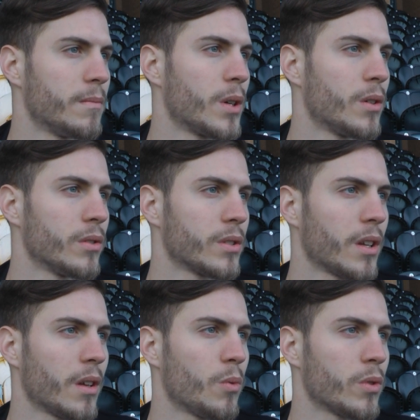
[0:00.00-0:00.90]
because
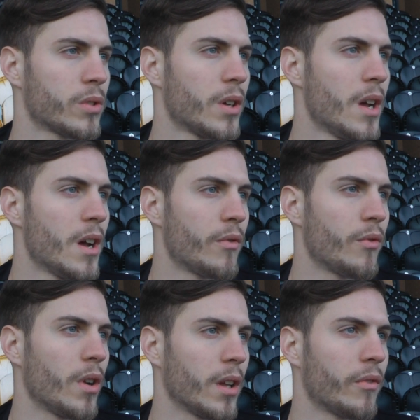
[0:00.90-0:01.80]
he was
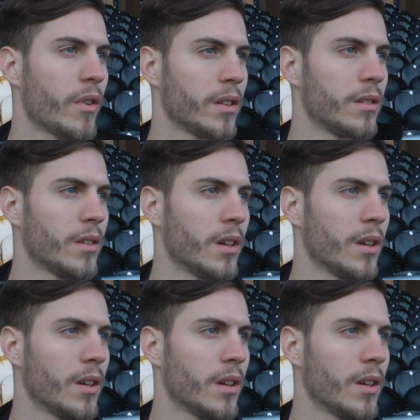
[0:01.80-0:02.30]
really great